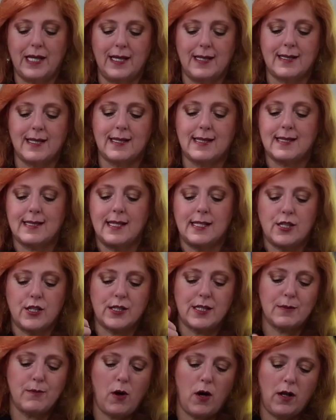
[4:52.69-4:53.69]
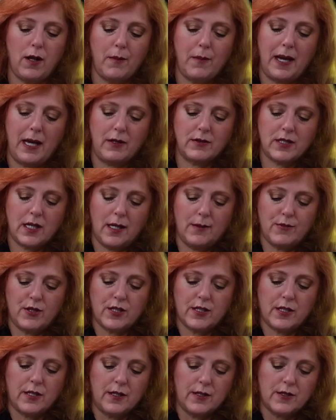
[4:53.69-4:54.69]
because it's such a small amount,
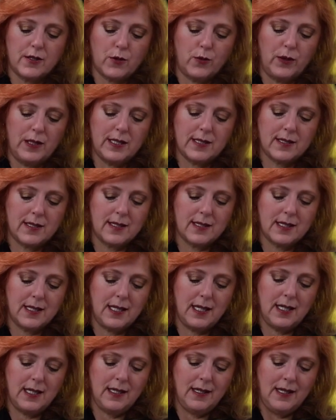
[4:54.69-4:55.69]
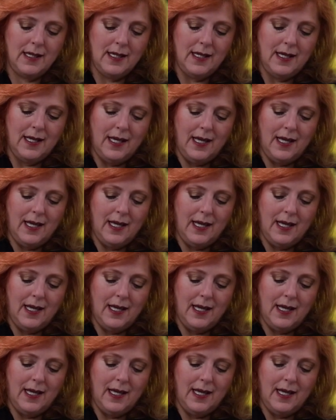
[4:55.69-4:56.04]
I'm just going to squeeze this in,